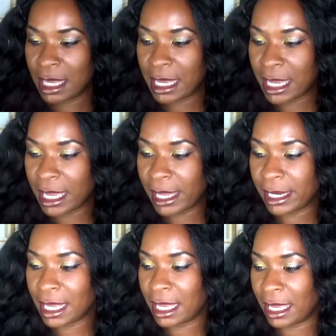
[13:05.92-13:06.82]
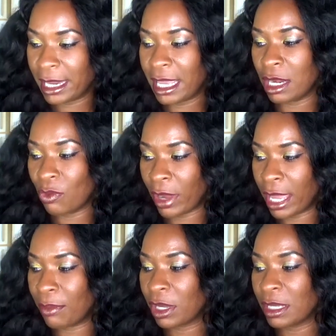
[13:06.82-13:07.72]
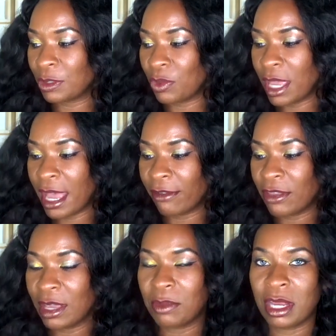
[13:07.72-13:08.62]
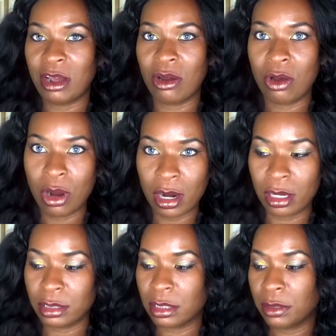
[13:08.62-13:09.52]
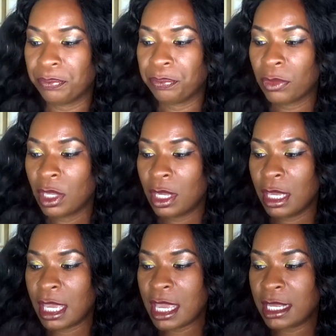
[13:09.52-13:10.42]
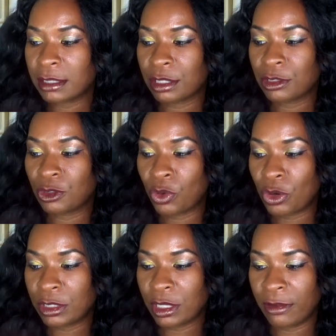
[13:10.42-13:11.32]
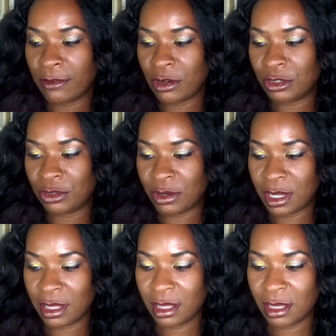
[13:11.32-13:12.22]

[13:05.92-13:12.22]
in it anyway because we have him in our hearts. He is the source of your strength.